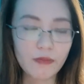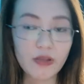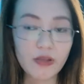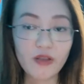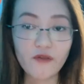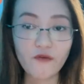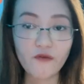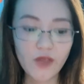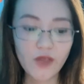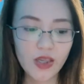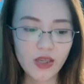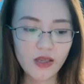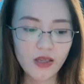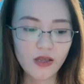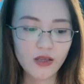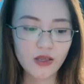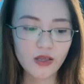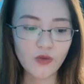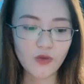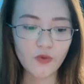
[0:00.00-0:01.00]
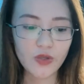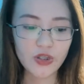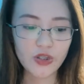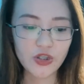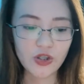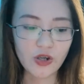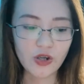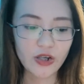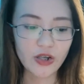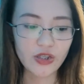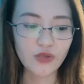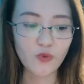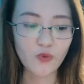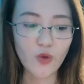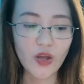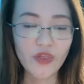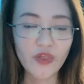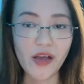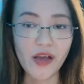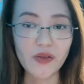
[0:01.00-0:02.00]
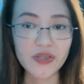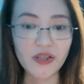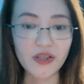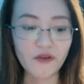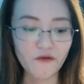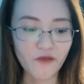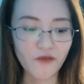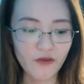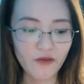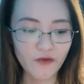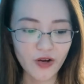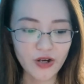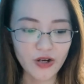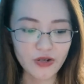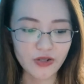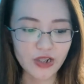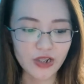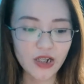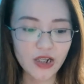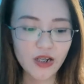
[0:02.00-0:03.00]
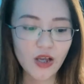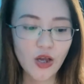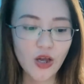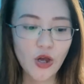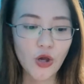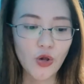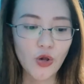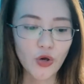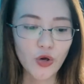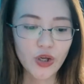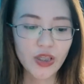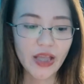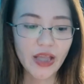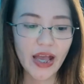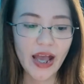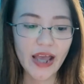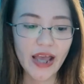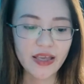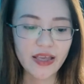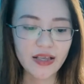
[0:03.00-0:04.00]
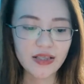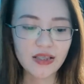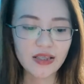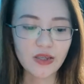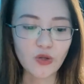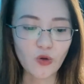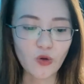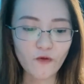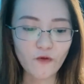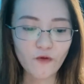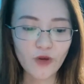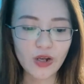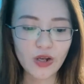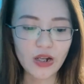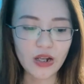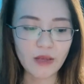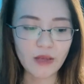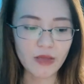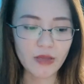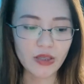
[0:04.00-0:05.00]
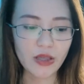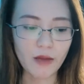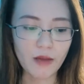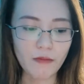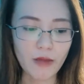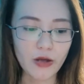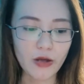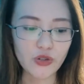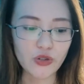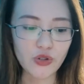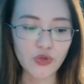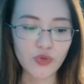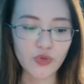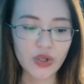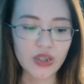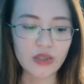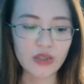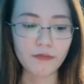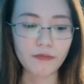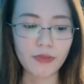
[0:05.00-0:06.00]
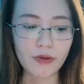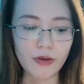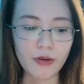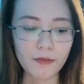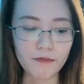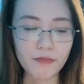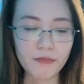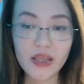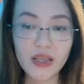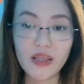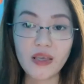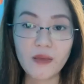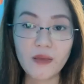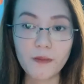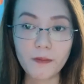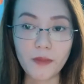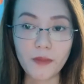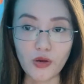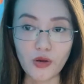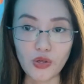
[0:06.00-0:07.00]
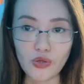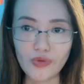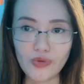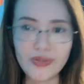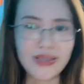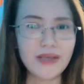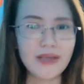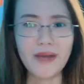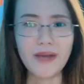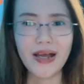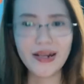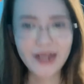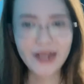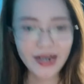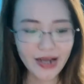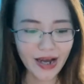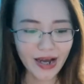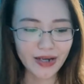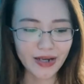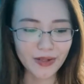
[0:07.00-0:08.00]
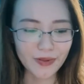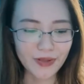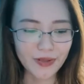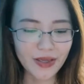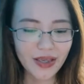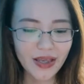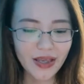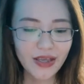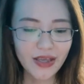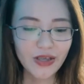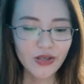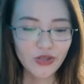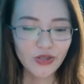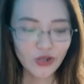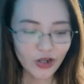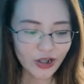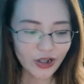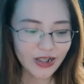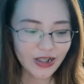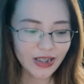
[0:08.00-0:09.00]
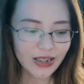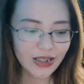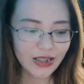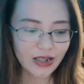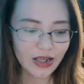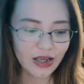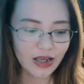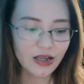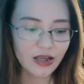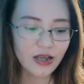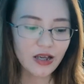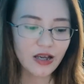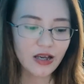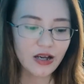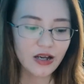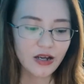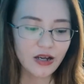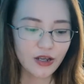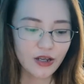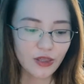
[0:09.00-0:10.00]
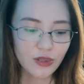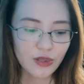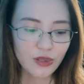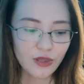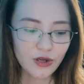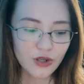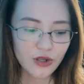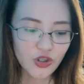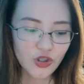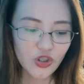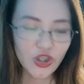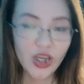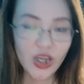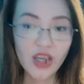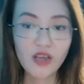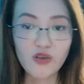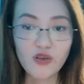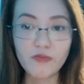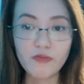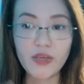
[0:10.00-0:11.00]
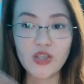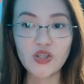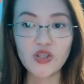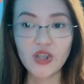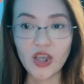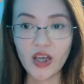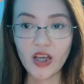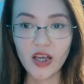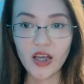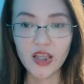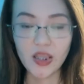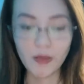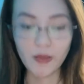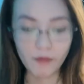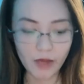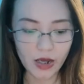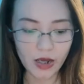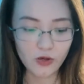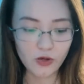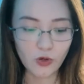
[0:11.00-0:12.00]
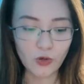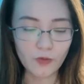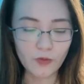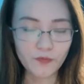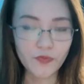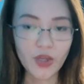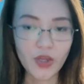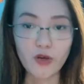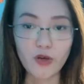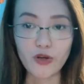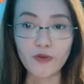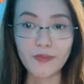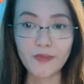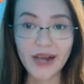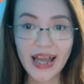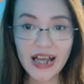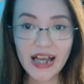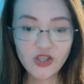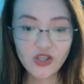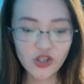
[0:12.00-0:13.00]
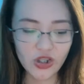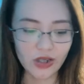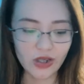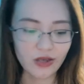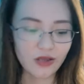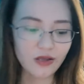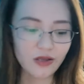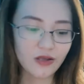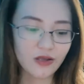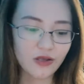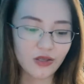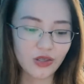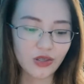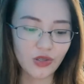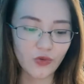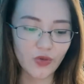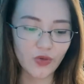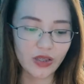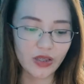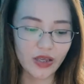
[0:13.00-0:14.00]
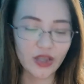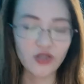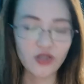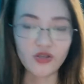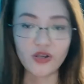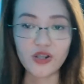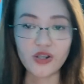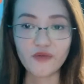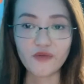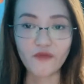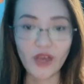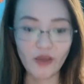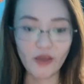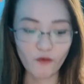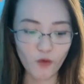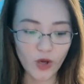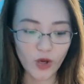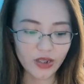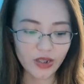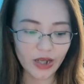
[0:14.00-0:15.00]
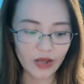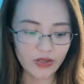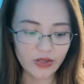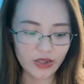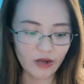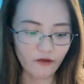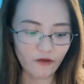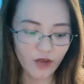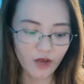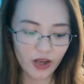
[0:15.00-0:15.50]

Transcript: fee, you will charge 1,500 or the highest over limit amount during the billing period. Diba? Lalaki yung charges nila. Return check, kung may check ka naman, or blank check, you will get charged 1,500.